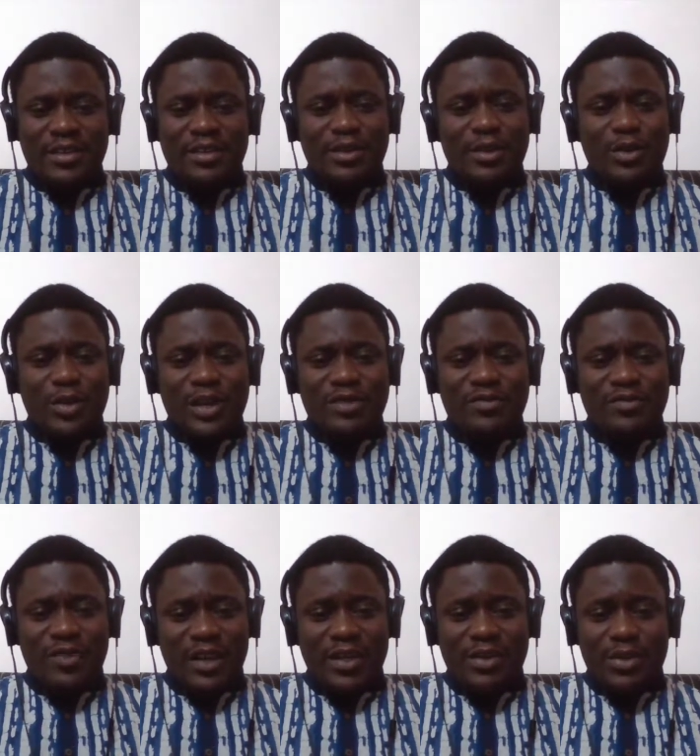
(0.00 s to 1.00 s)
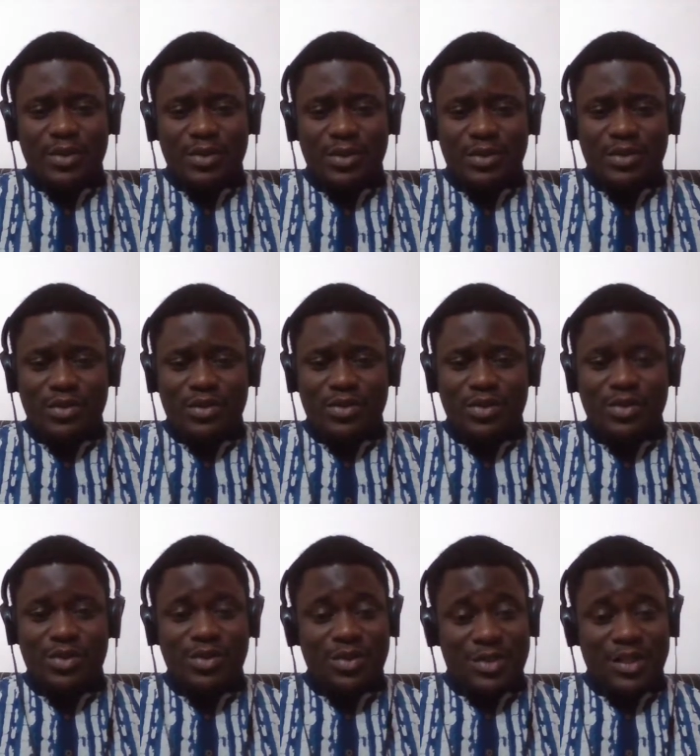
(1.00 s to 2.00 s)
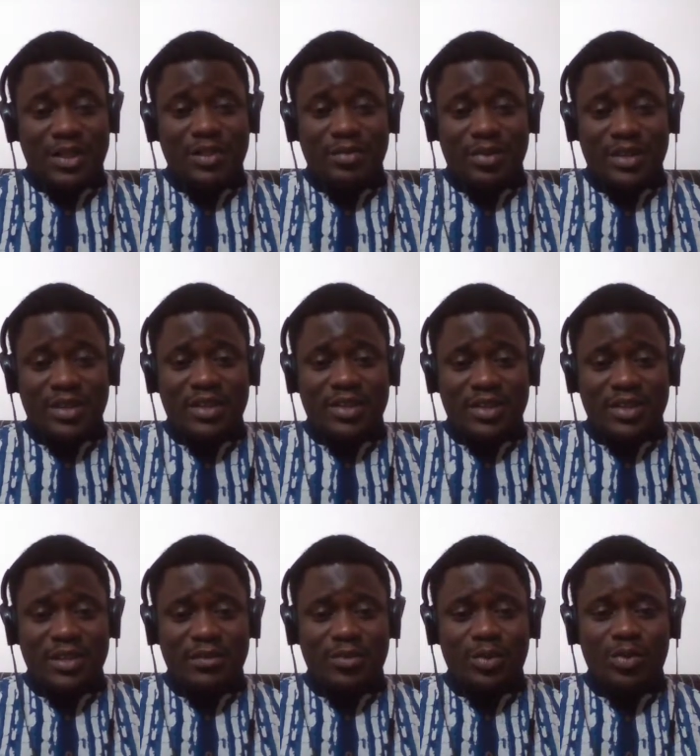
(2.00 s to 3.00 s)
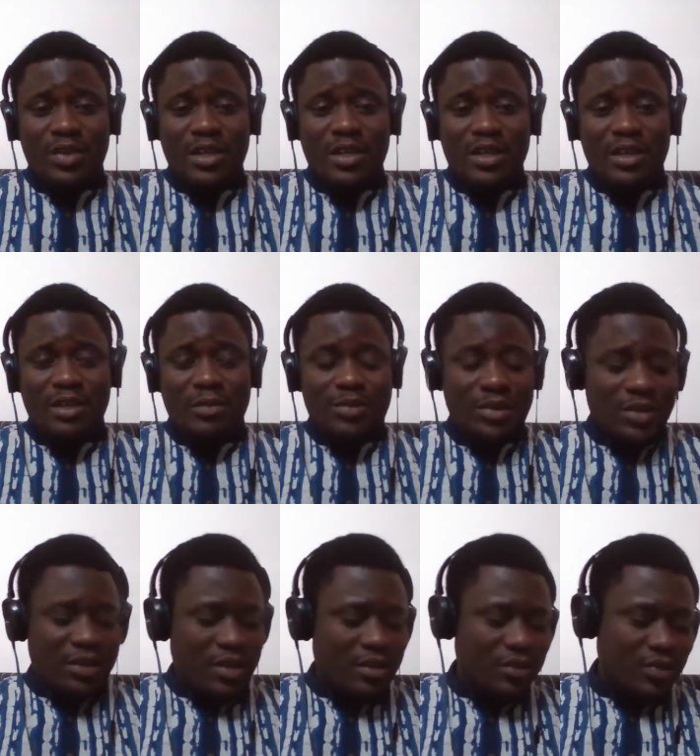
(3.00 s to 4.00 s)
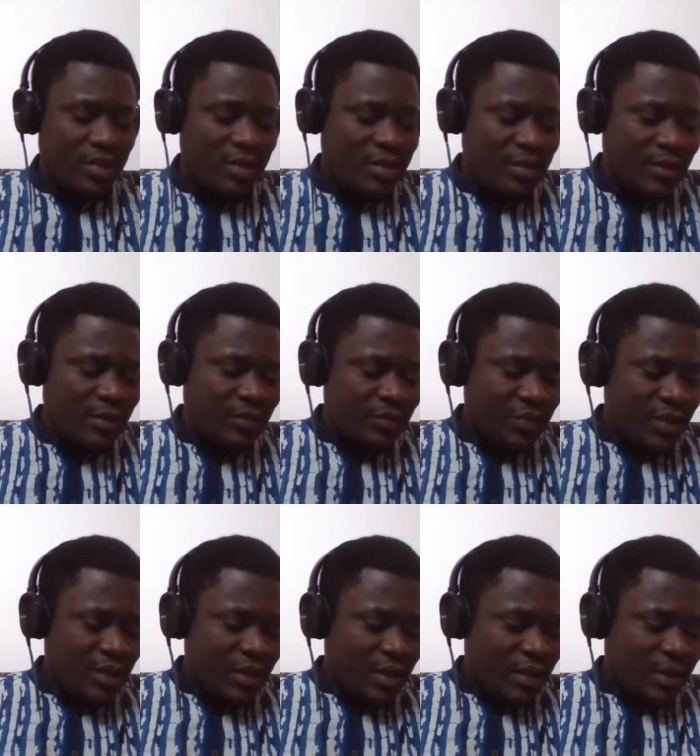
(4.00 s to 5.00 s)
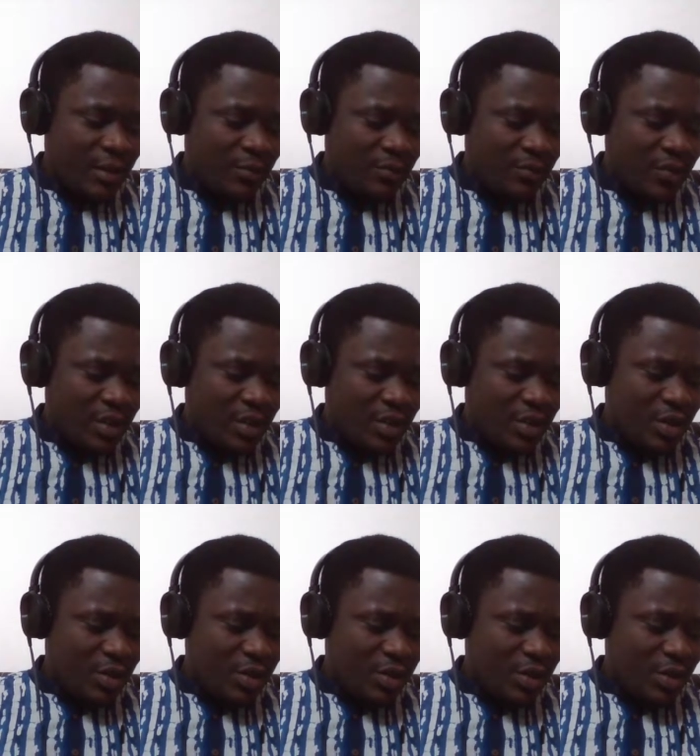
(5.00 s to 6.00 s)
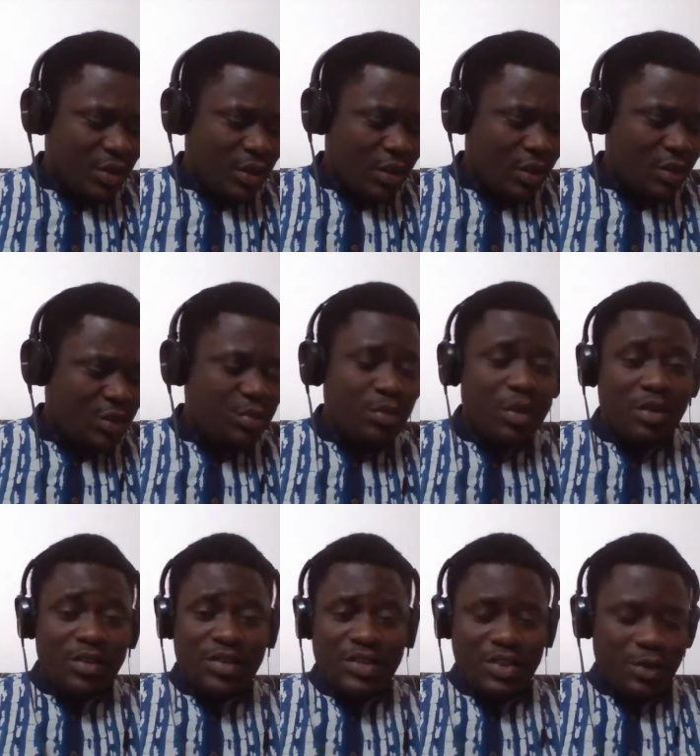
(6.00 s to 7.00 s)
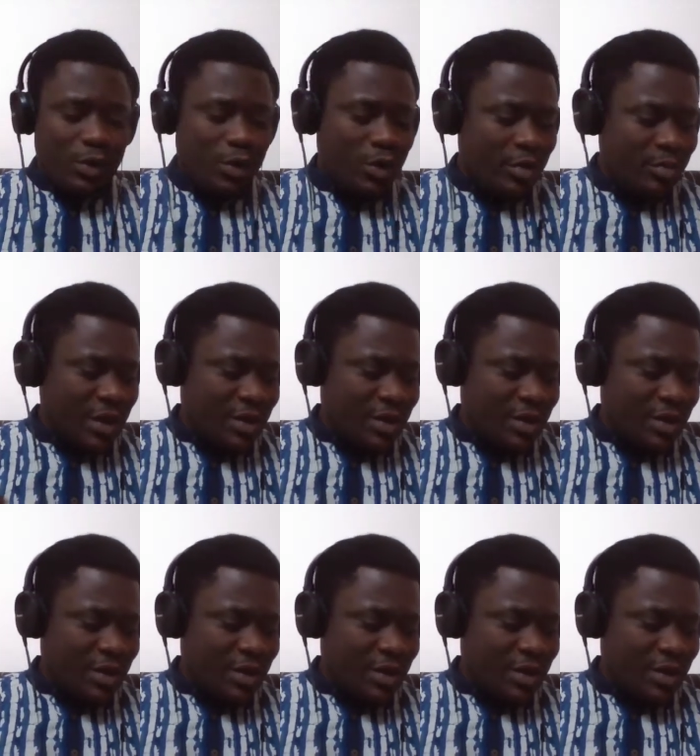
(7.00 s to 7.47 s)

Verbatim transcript: that are quite vital to, to sustainability if you really come to think of it. Um, there's a cosmology or